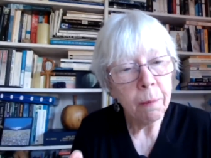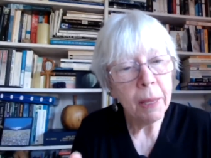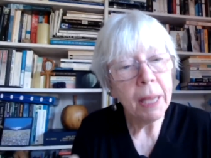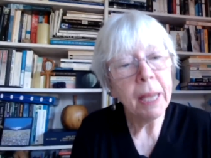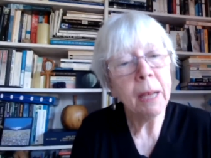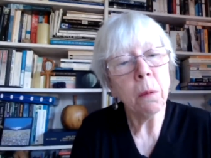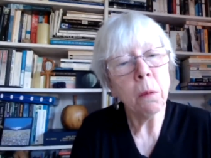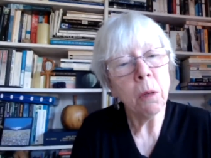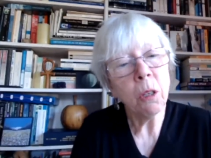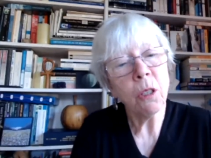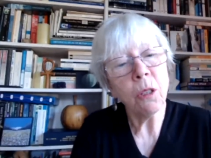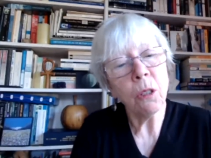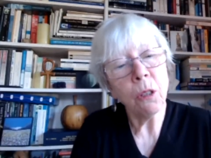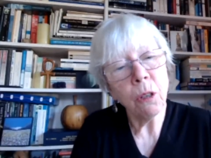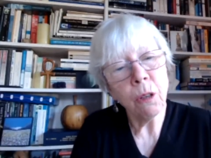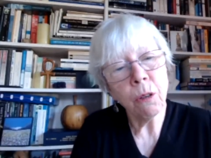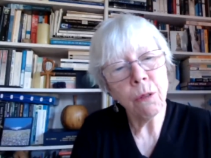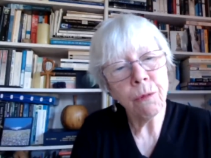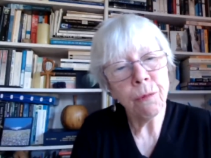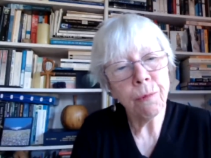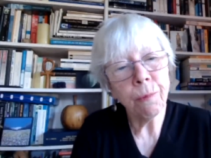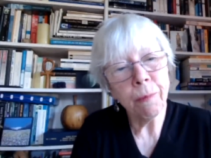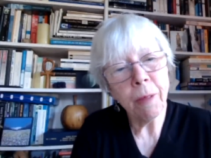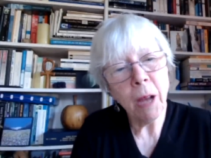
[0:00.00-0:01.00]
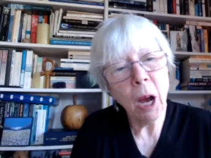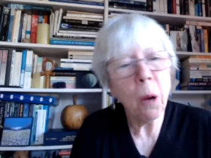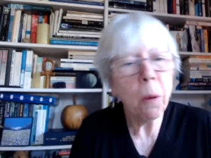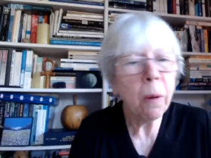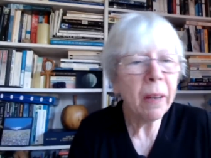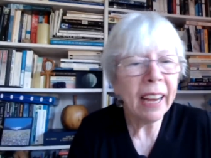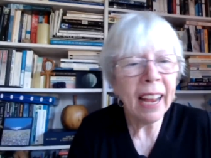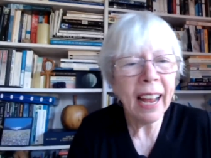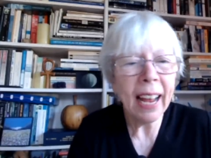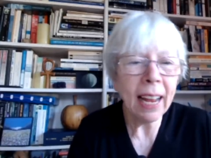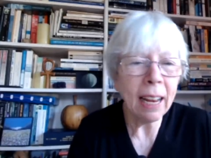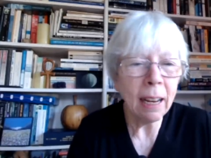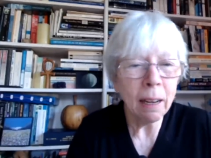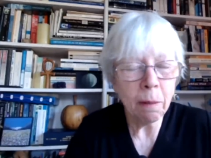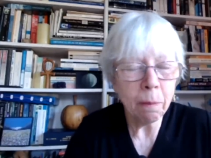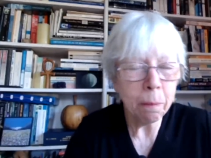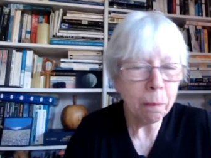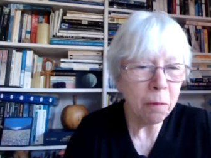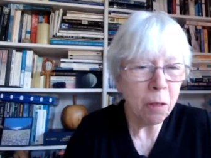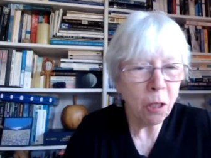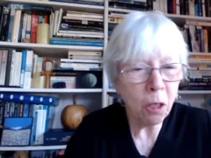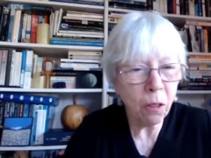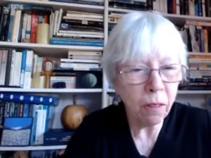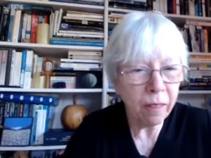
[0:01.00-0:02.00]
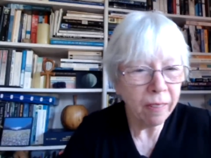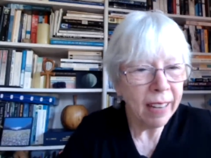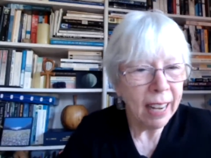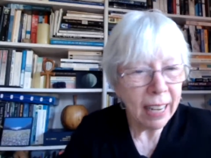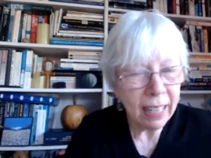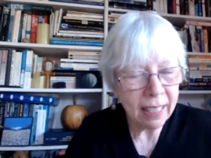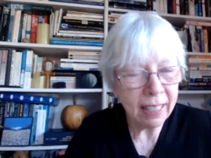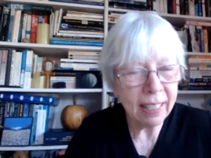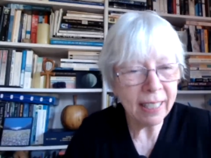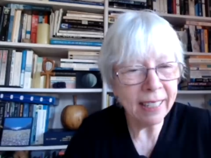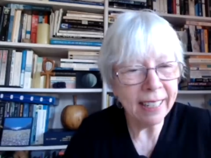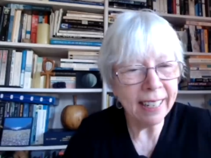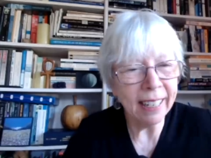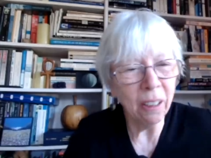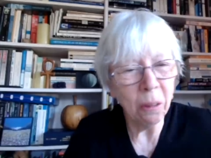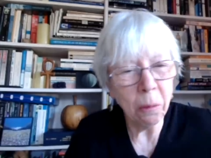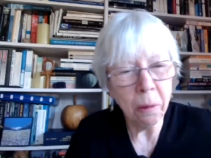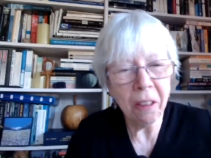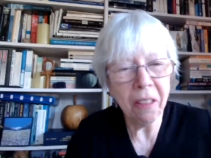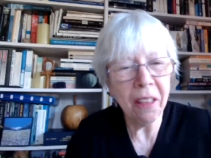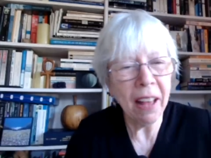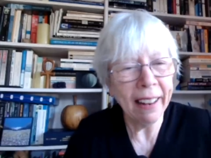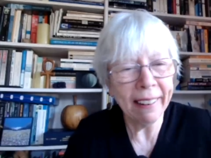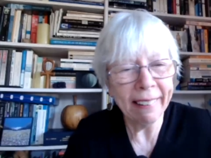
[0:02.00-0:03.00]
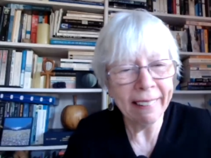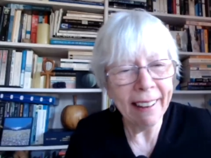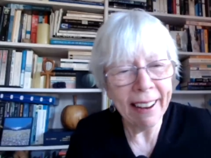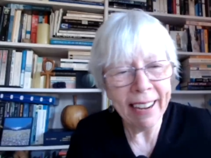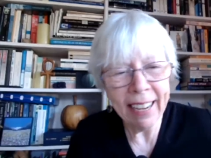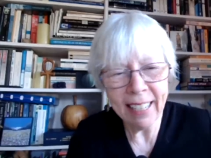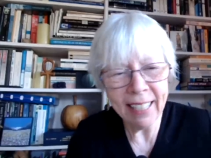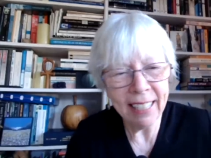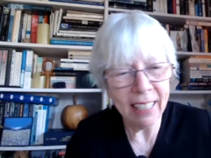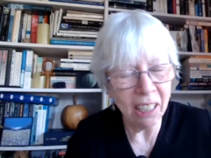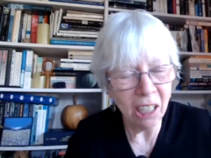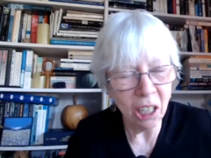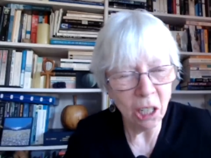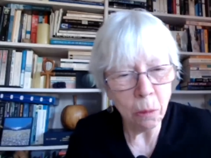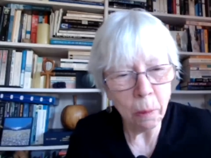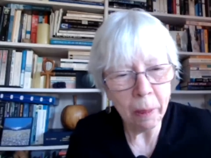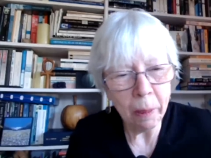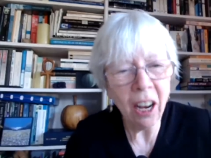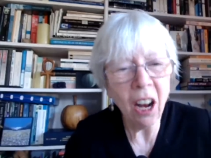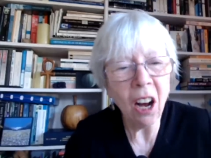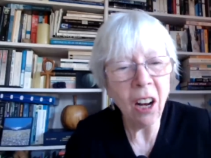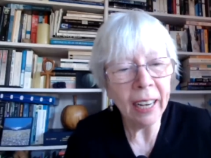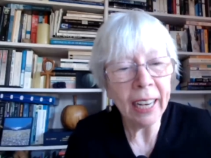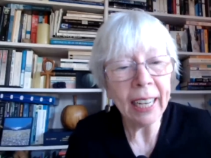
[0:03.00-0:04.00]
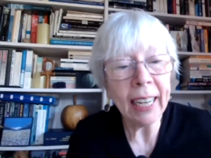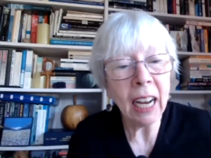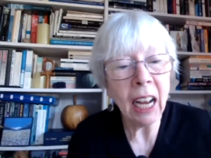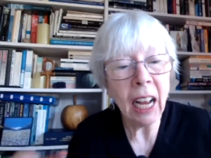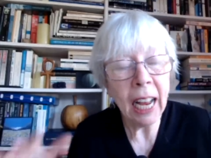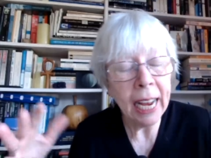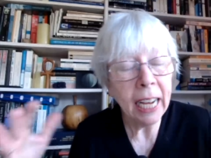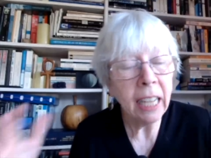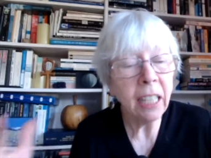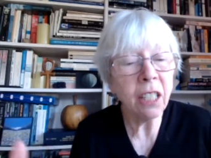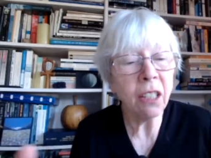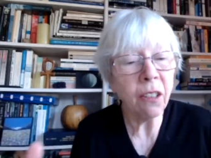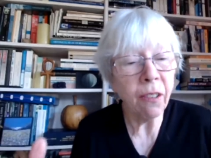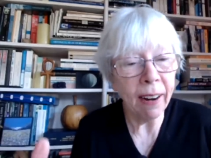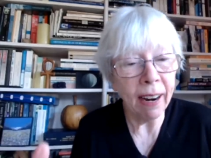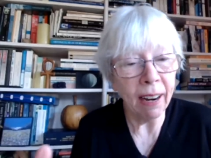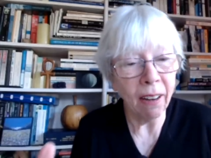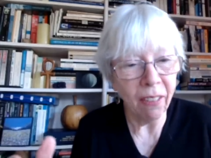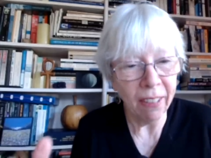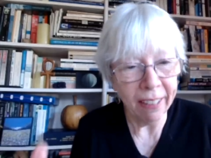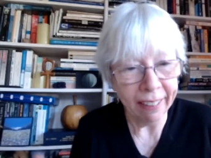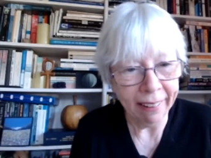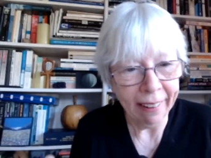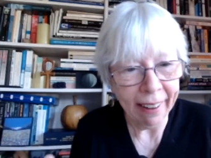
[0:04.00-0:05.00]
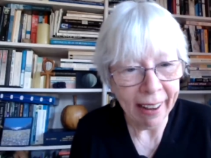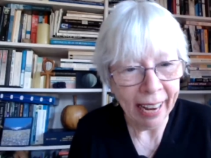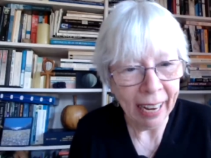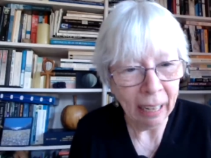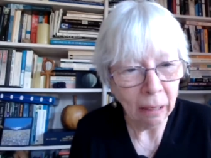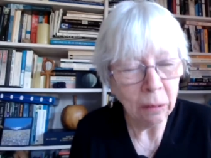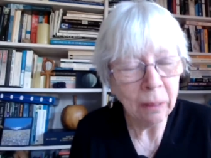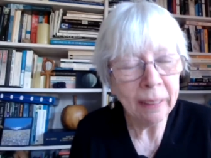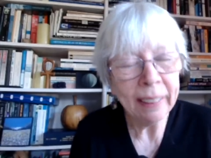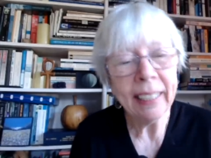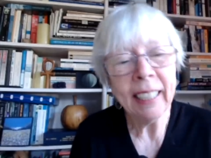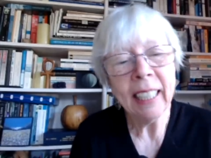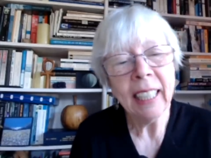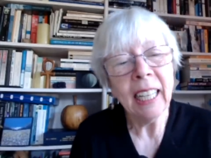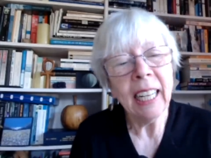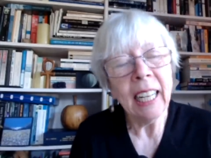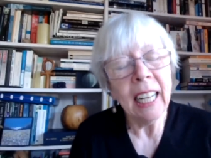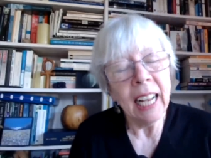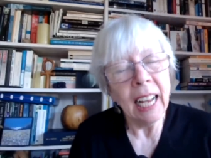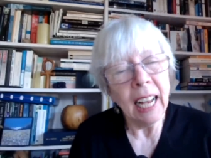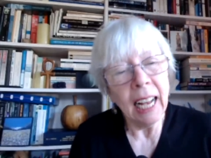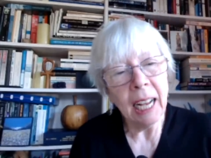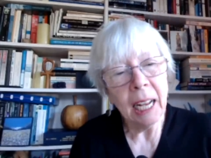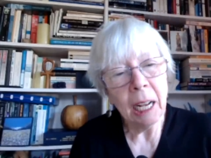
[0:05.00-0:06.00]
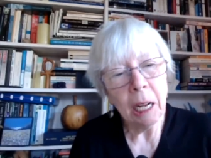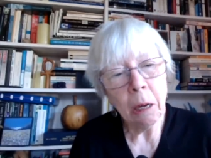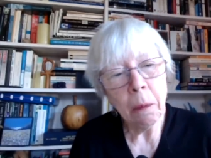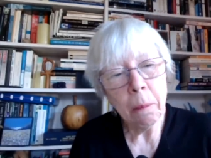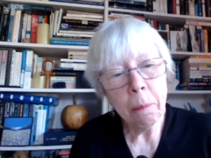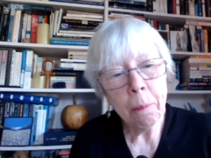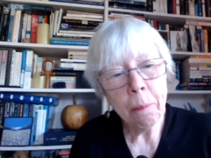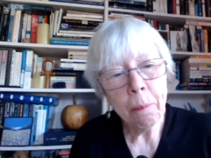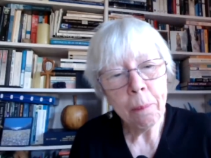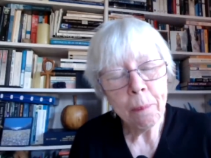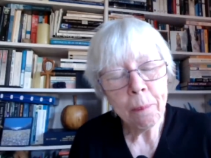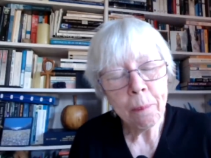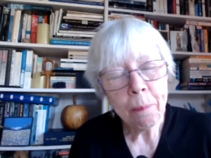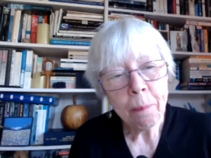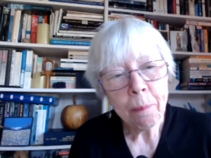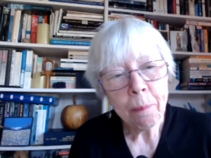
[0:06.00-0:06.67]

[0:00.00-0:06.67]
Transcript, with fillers: it was sort of okay, sort of let's deal with that later because we can't get our heads around it now. Um,